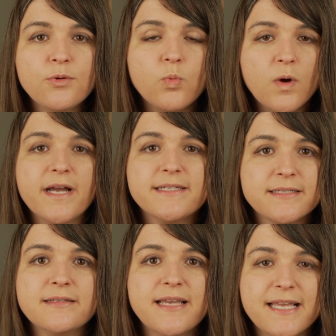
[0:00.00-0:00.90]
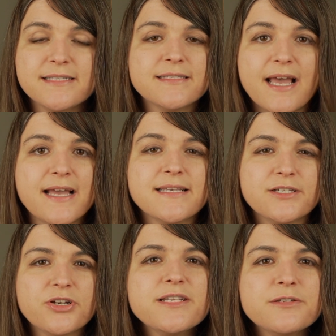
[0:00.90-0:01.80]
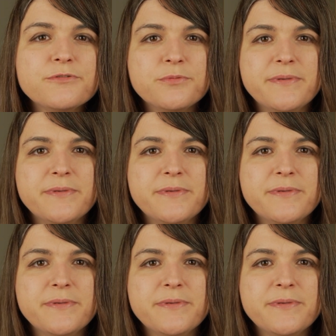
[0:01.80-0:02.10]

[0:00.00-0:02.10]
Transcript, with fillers: what it says. It trains you to